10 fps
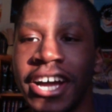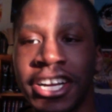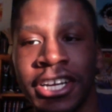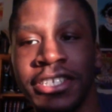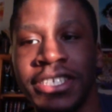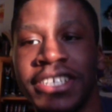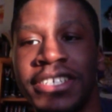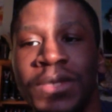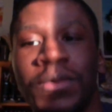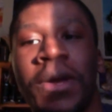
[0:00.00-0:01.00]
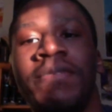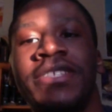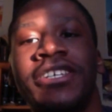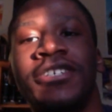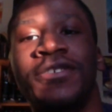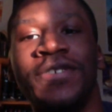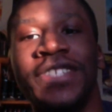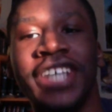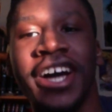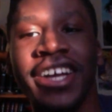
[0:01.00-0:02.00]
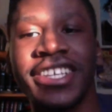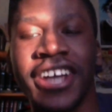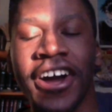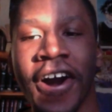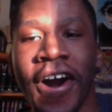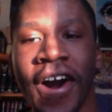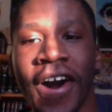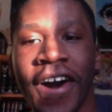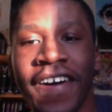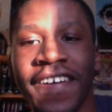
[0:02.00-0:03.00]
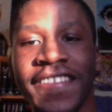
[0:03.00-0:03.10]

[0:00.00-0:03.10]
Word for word: Because it took a swipe at your duck. Oh.